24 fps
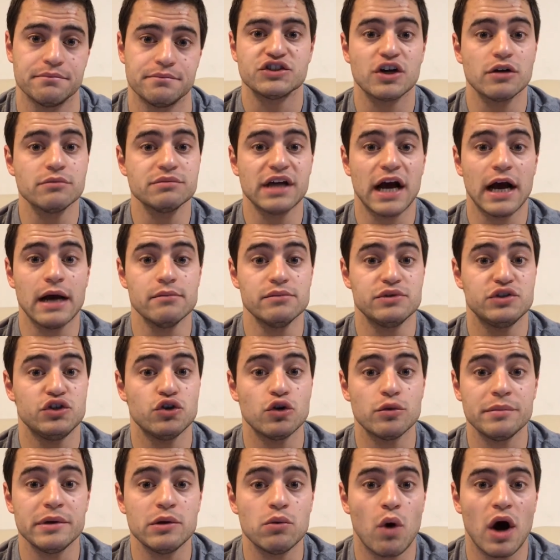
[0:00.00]
Sometimes
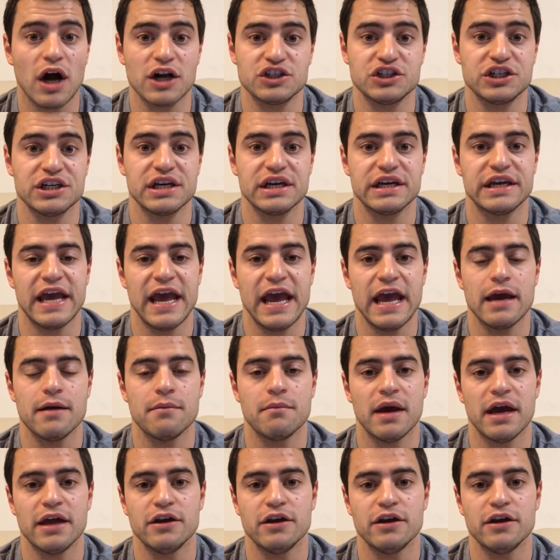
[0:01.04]
you'll be watching a game